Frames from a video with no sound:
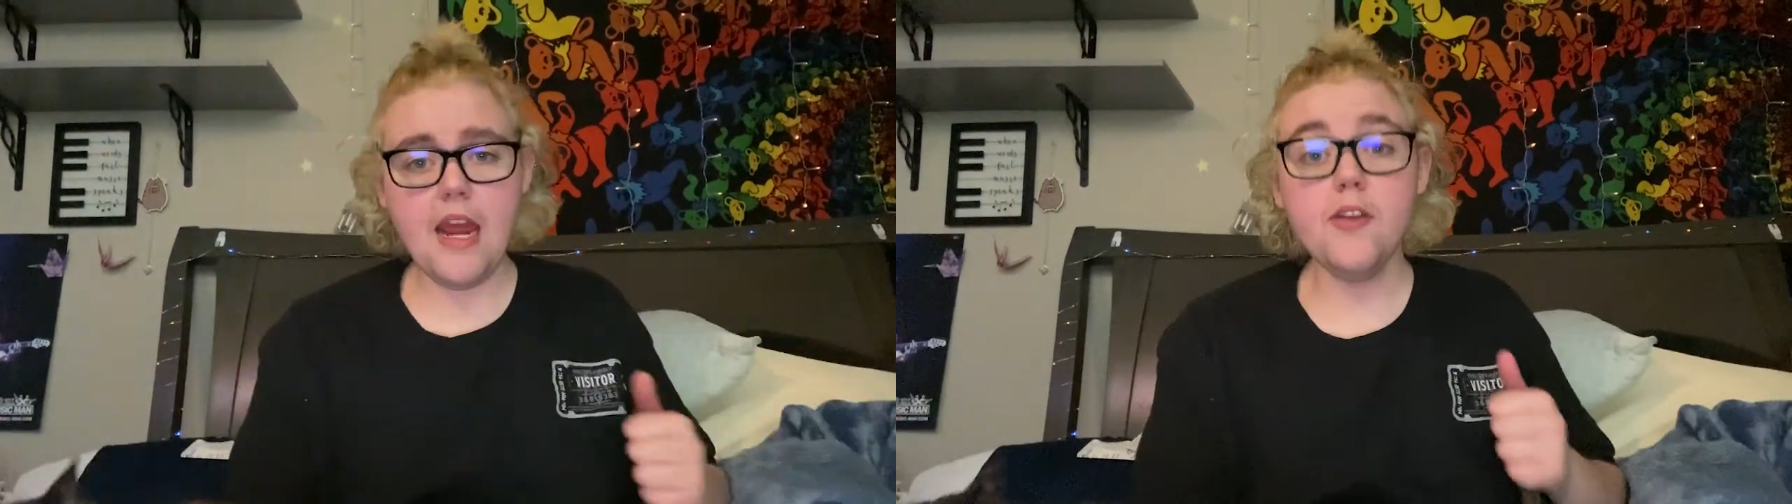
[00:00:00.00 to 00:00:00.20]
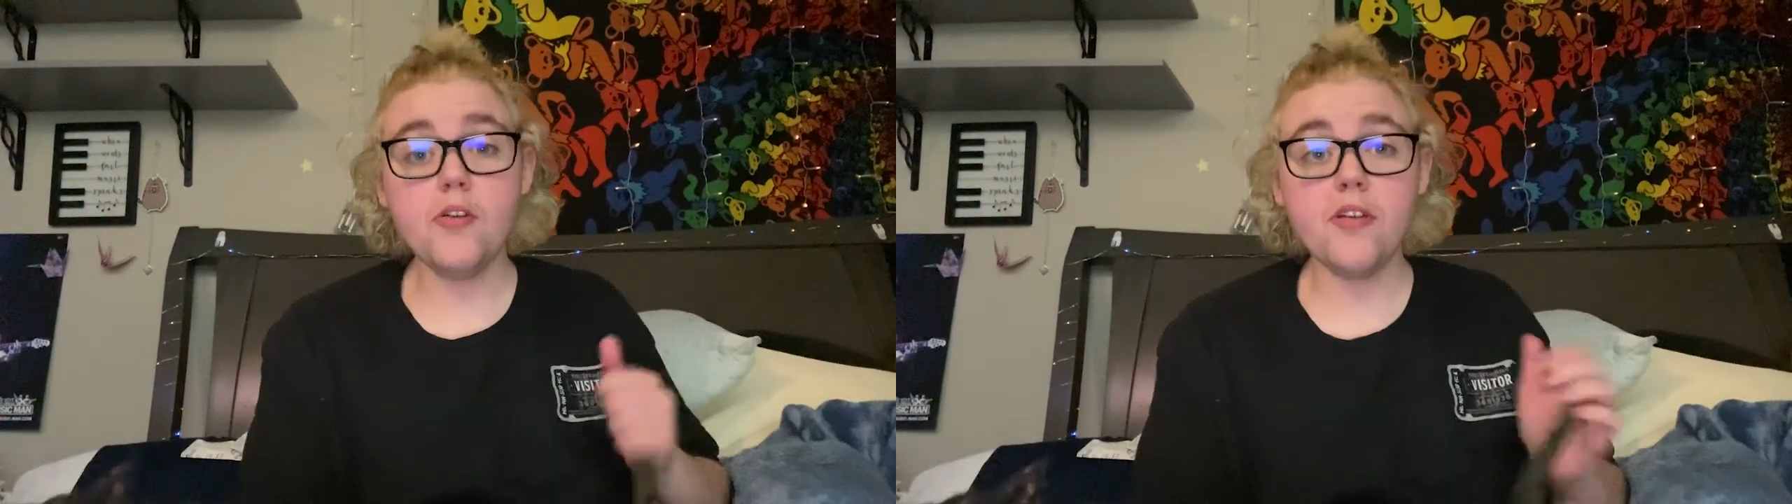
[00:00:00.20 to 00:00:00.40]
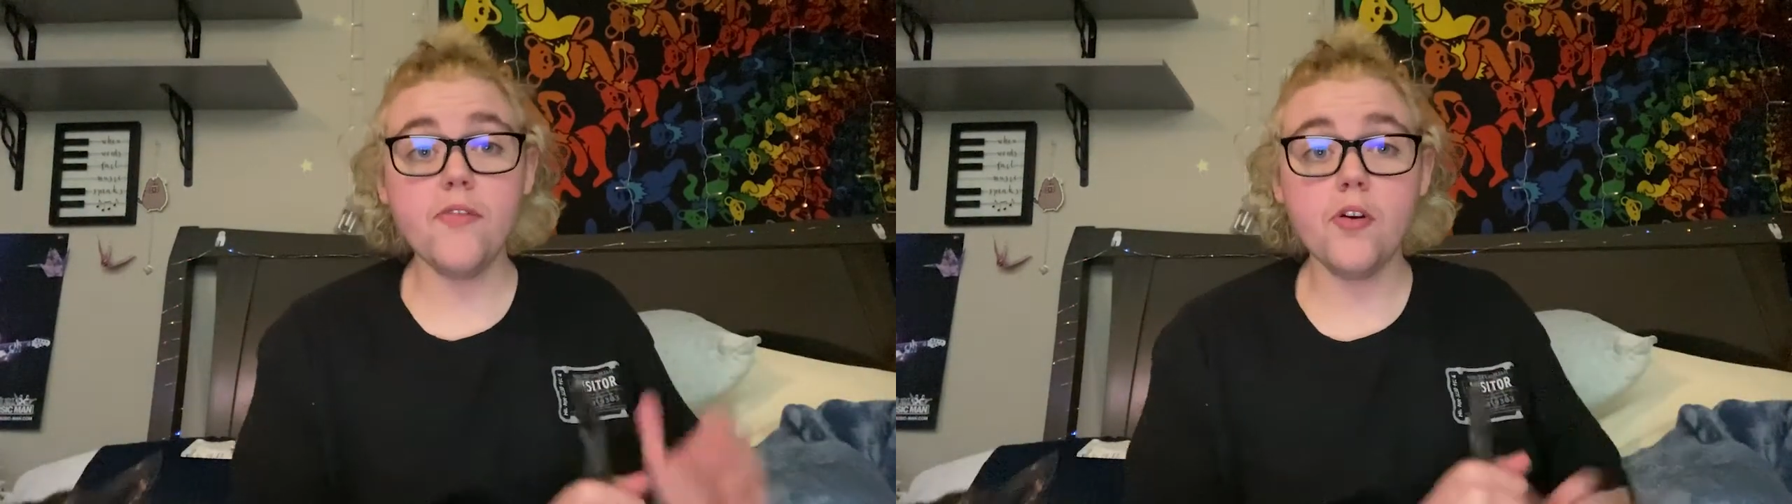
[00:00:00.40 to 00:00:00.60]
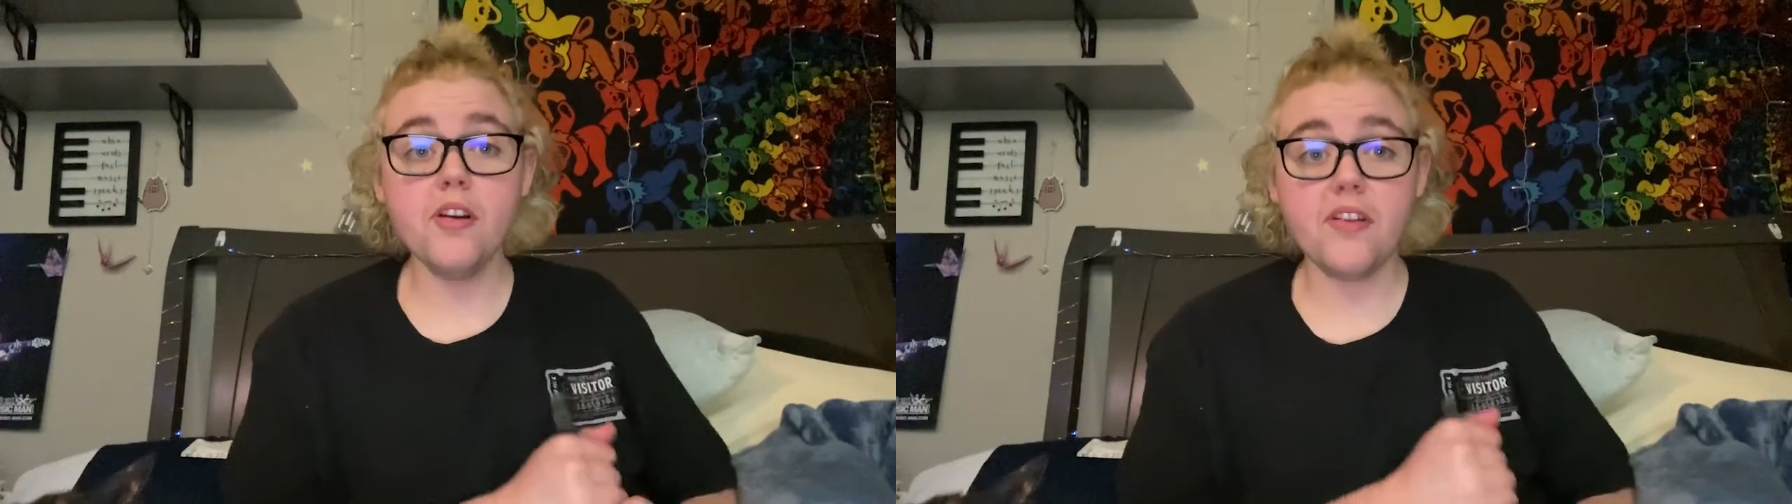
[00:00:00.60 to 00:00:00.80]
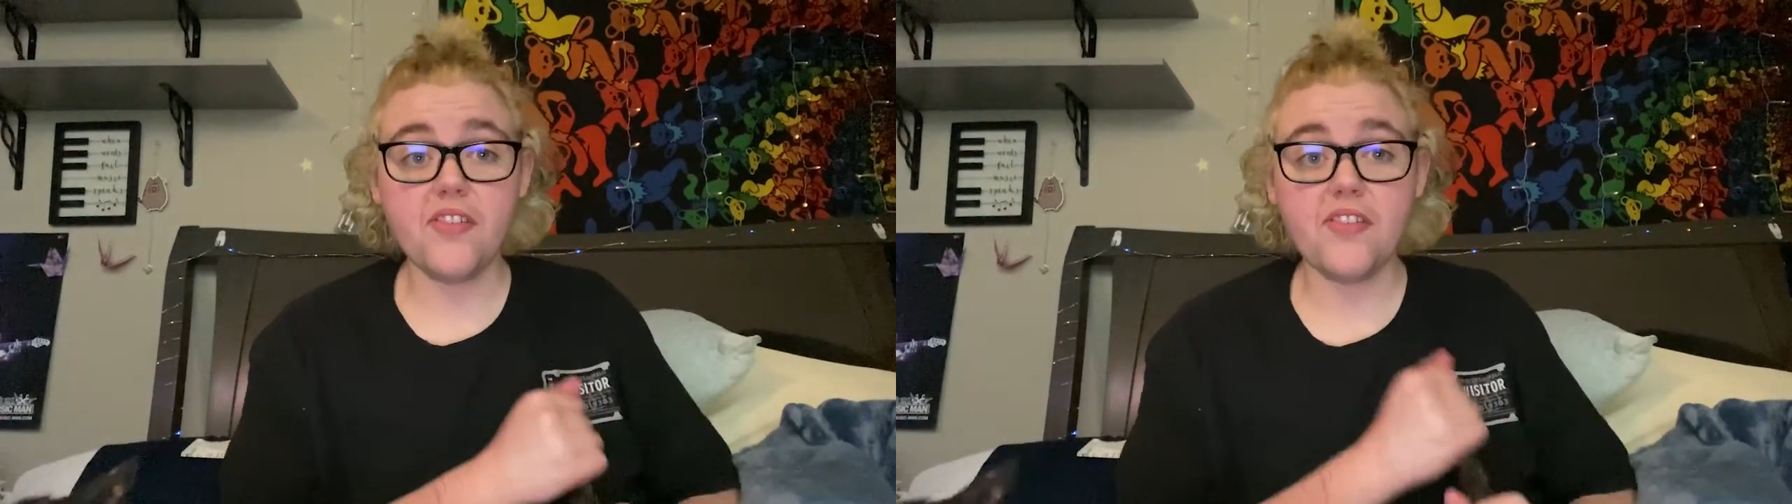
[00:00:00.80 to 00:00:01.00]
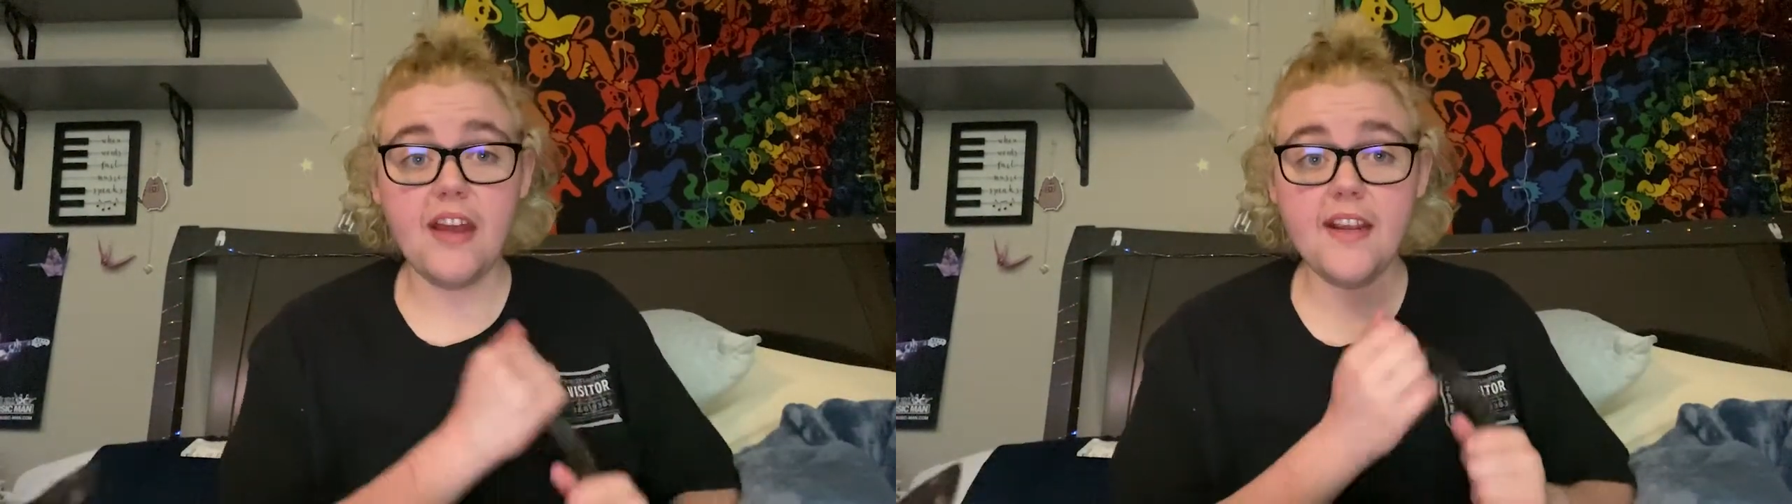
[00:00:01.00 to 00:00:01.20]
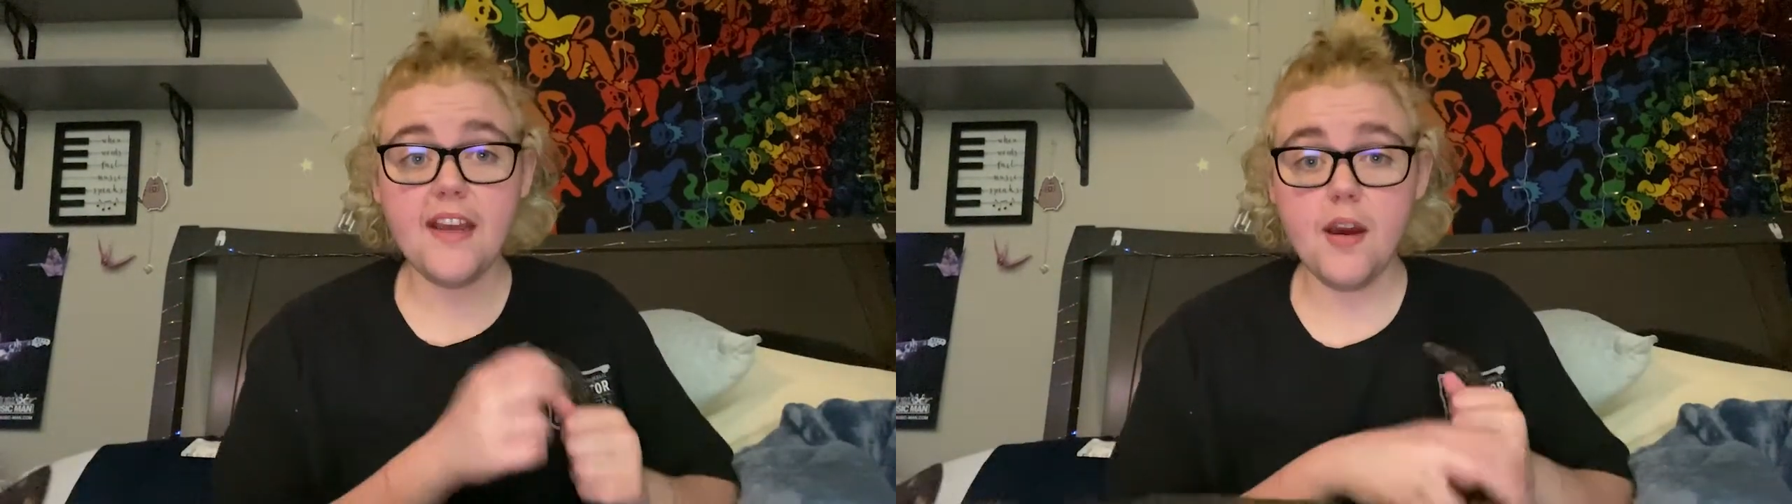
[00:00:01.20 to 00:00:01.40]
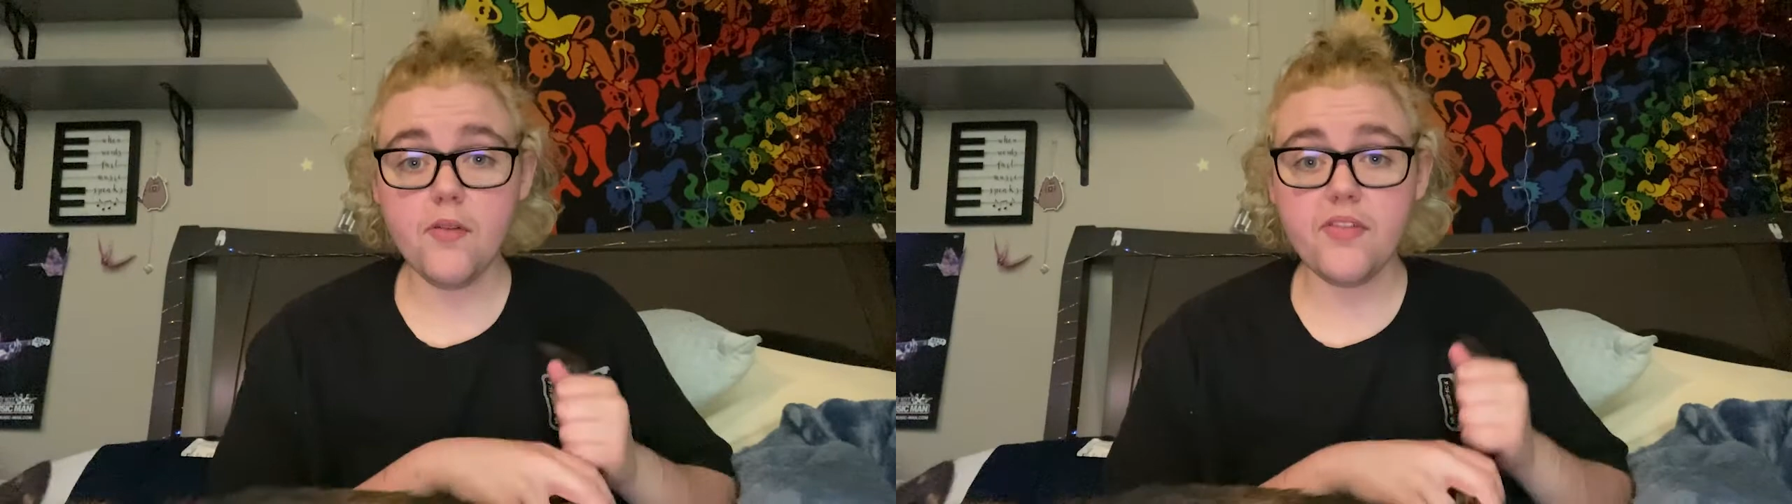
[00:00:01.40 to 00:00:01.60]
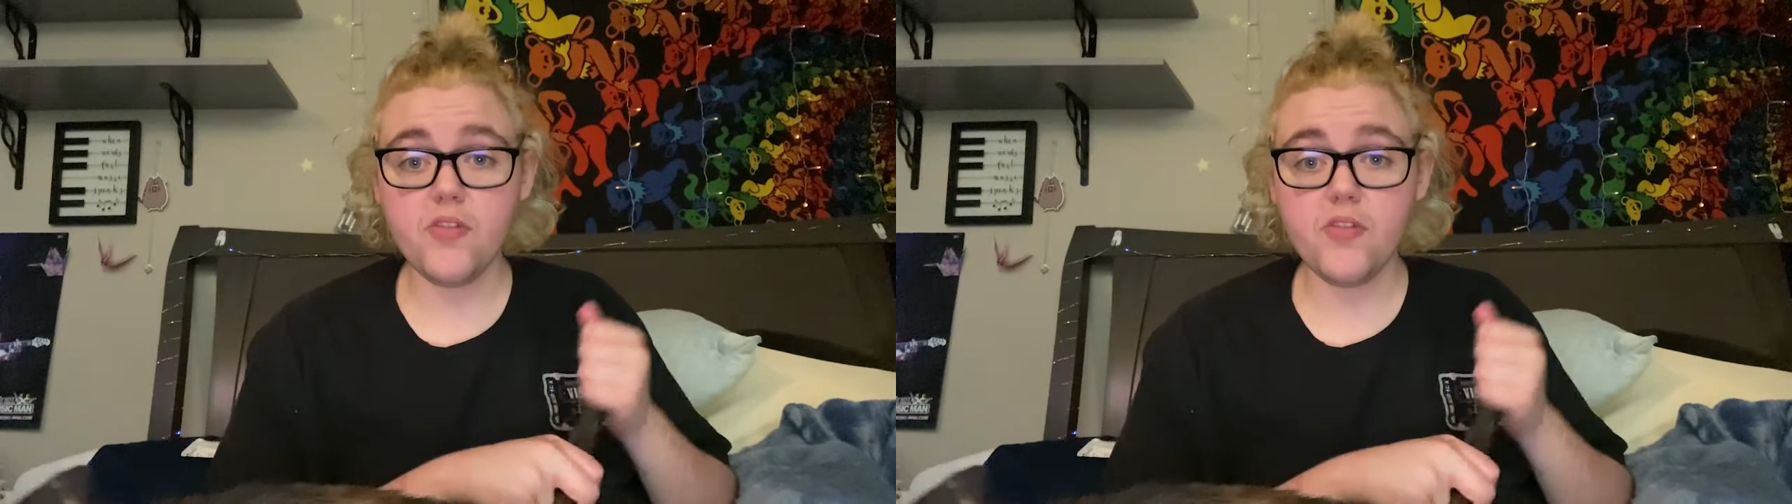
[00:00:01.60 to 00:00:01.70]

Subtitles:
and you converted a steakhouse